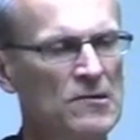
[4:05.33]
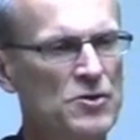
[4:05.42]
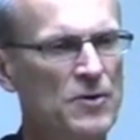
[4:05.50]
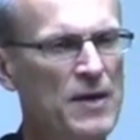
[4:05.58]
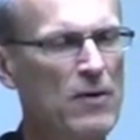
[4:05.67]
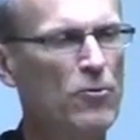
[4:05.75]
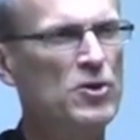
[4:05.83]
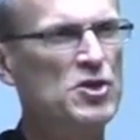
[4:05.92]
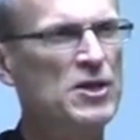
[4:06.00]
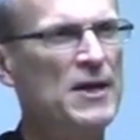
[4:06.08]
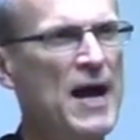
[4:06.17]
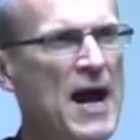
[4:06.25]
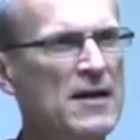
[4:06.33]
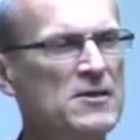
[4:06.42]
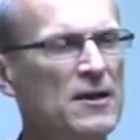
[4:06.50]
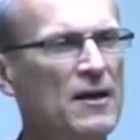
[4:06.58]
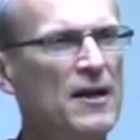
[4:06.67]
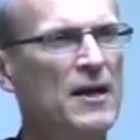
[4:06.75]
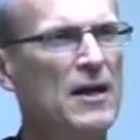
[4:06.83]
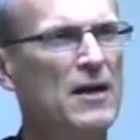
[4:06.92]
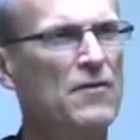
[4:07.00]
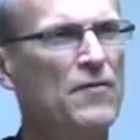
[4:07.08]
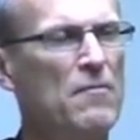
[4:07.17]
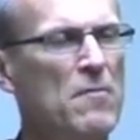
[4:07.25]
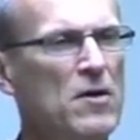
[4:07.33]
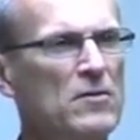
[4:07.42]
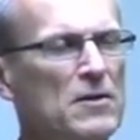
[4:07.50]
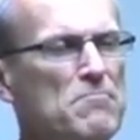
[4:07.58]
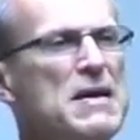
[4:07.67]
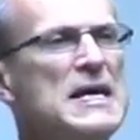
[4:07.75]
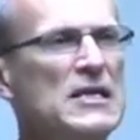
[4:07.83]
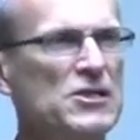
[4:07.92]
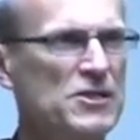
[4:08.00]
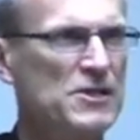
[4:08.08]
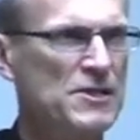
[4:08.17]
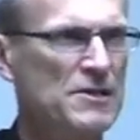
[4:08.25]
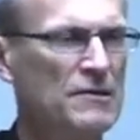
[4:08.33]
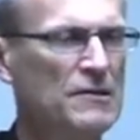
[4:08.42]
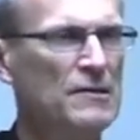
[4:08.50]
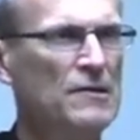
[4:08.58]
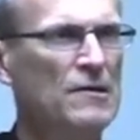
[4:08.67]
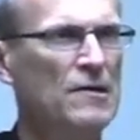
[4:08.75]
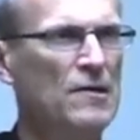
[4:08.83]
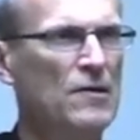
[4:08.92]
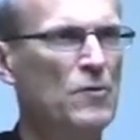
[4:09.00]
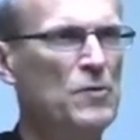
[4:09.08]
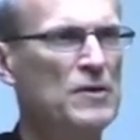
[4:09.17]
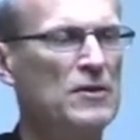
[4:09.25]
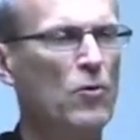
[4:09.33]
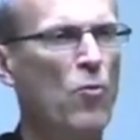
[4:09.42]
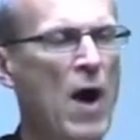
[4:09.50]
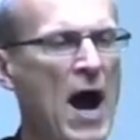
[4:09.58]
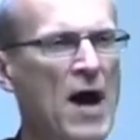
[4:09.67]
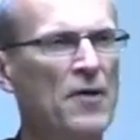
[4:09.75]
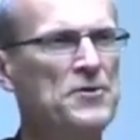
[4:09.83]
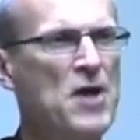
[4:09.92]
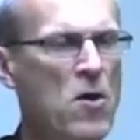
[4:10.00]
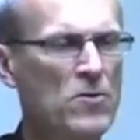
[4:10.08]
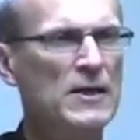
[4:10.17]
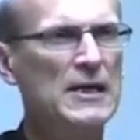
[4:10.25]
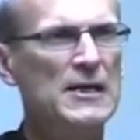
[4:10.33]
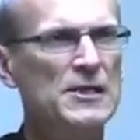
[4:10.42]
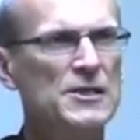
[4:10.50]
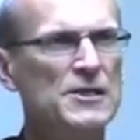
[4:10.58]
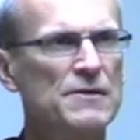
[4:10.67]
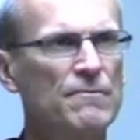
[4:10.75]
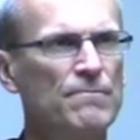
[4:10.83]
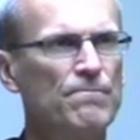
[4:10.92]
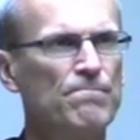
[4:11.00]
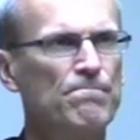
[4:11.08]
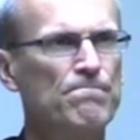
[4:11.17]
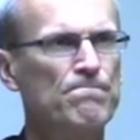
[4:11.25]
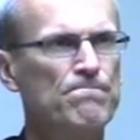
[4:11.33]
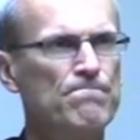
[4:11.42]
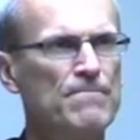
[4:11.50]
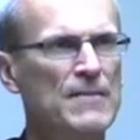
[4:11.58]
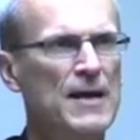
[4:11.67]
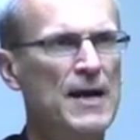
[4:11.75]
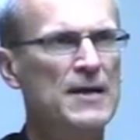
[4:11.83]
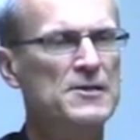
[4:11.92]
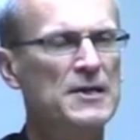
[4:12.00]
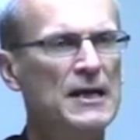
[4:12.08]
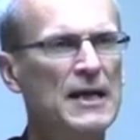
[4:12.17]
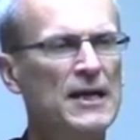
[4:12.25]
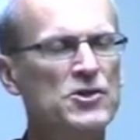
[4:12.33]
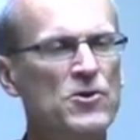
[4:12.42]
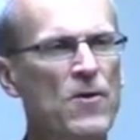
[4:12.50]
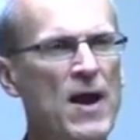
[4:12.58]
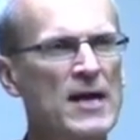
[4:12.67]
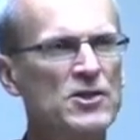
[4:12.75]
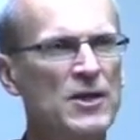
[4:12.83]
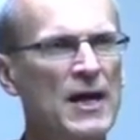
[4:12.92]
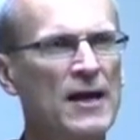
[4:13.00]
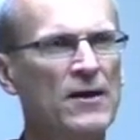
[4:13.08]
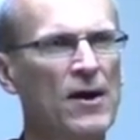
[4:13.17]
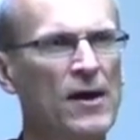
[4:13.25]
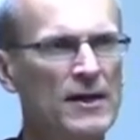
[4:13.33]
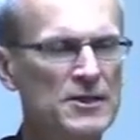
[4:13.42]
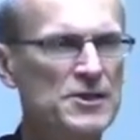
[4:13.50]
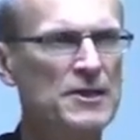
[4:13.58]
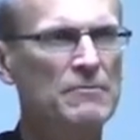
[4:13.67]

He was sent out to live among the beasts with the wild donkeys and to eat his grass like oxen.